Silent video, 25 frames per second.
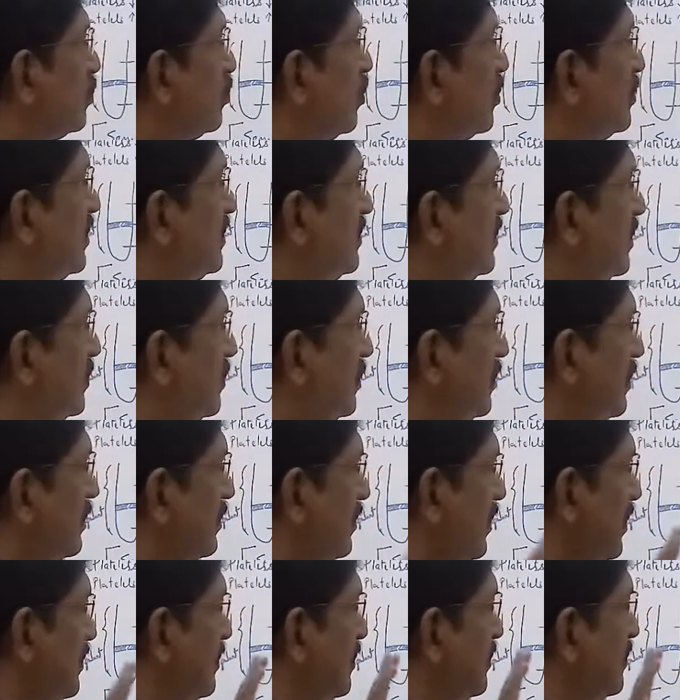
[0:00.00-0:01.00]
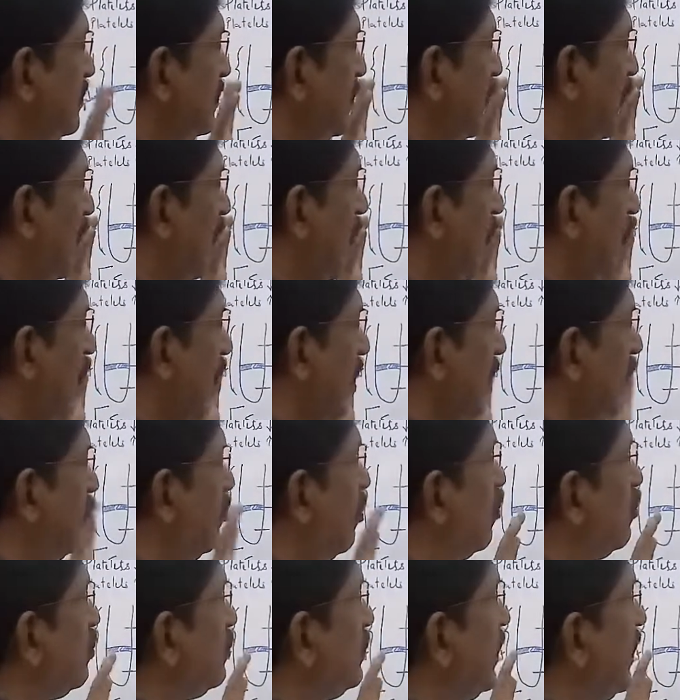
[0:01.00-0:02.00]
So this is all
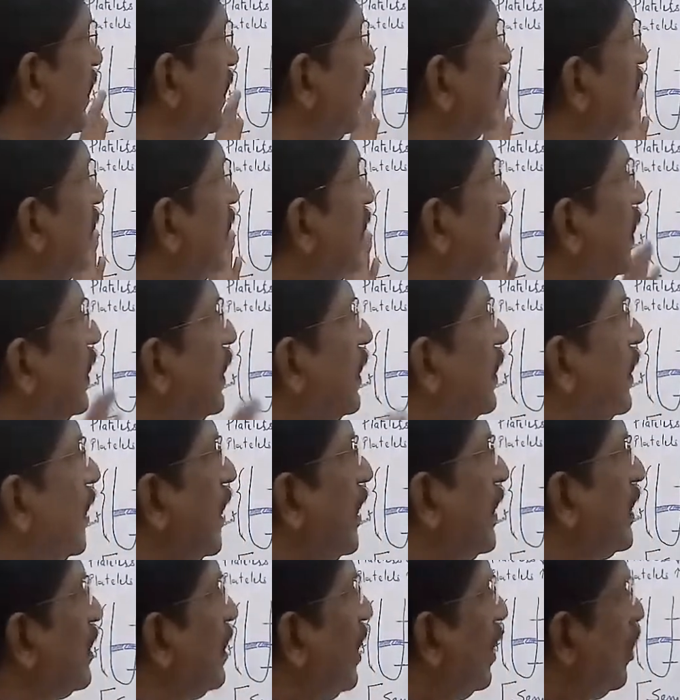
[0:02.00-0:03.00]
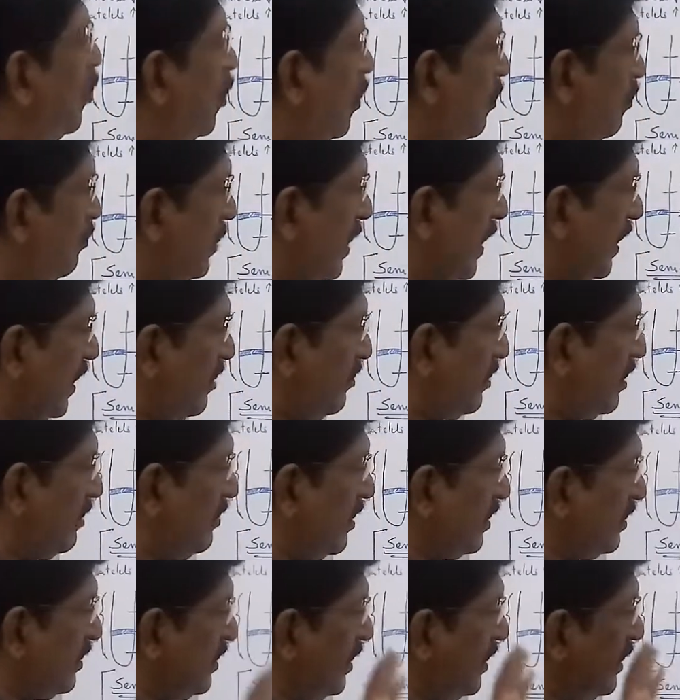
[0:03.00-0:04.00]
about the, I hope I have
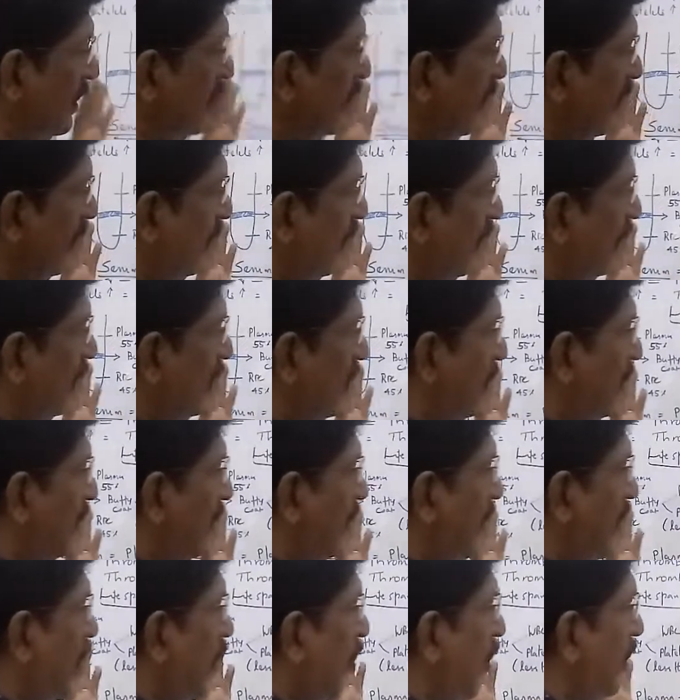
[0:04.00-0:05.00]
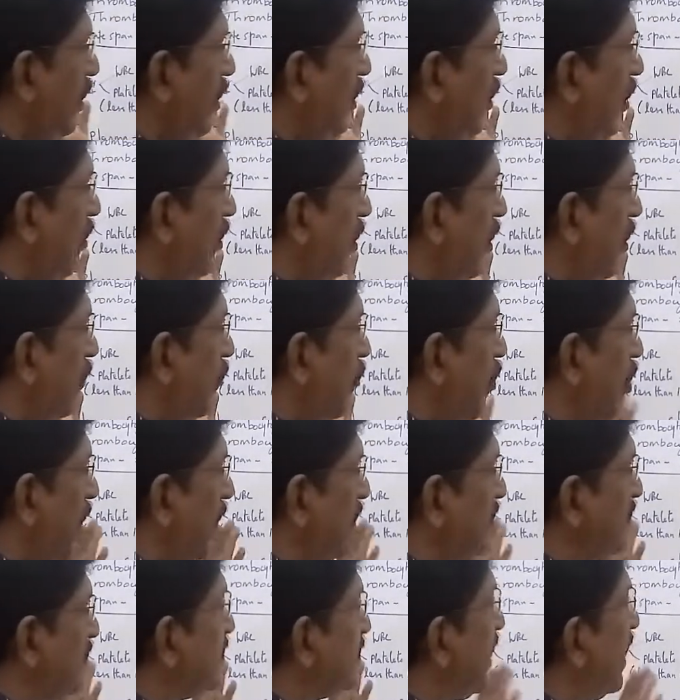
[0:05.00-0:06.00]
given the all
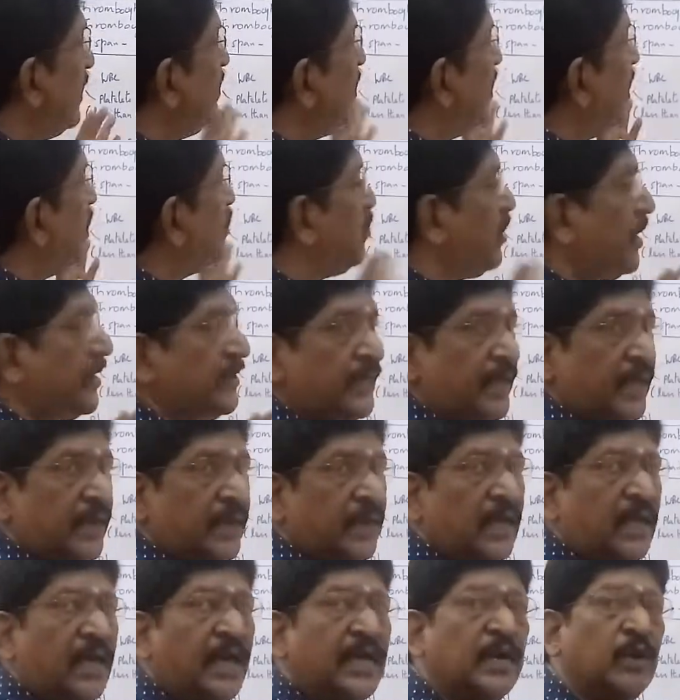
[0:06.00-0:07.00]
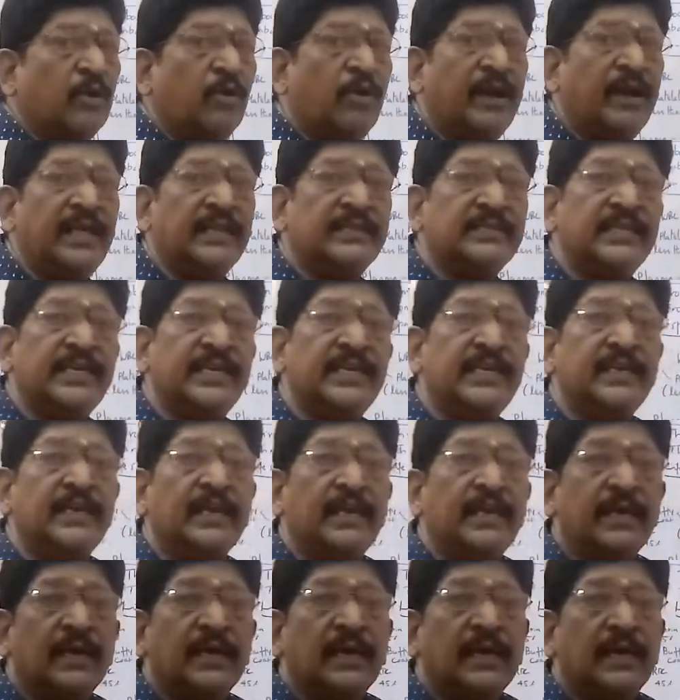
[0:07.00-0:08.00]
points gathering together regarding
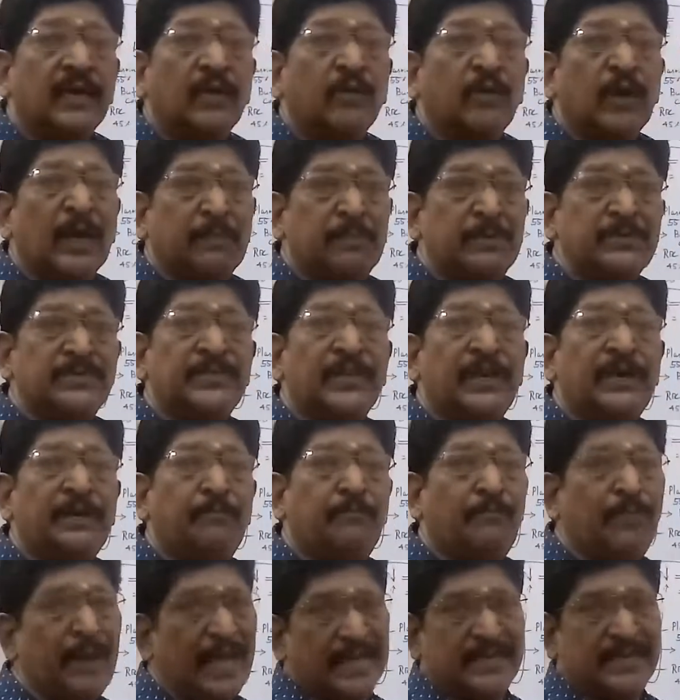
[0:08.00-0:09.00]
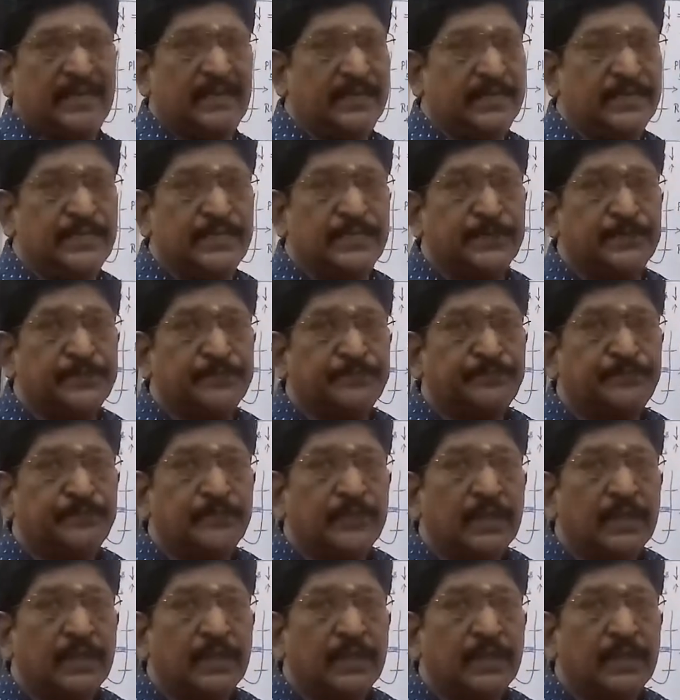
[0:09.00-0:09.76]
the corpuscle platelet.